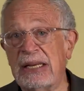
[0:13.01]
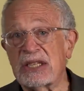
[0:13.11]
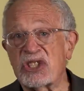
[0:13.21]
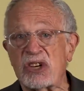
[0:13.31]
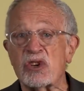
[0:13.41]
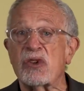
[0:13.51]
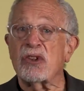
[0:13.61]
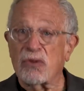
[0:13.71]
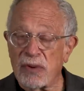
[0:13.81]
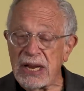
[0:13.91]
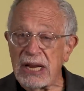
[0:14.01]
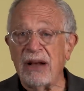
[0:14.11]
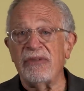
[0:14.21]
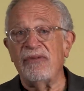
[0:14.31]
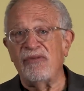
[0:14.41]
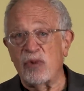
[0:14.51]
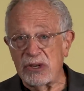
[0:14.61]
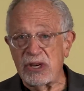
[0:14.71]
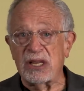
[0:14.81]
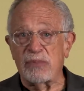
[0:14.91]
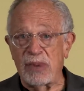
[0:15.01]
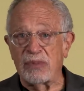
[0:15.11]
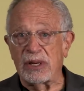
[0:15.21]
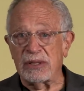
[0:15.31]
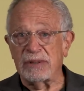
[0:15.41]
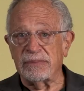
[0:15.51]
Section 3 of the 14th Amendment.